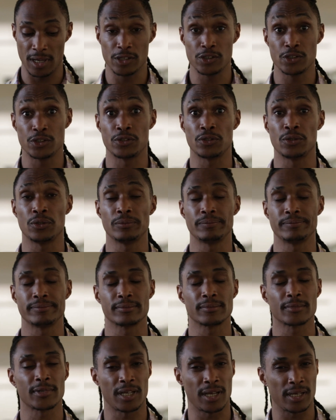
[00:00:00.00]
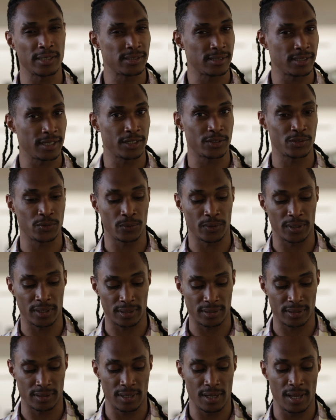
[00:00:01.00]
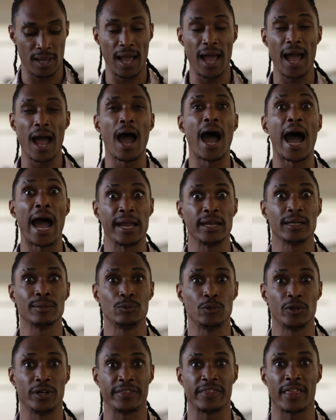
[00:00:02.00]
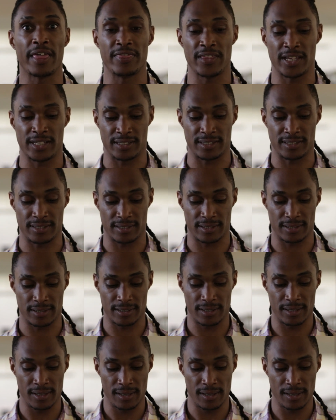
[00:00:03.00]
So I stick to it. I am worth this.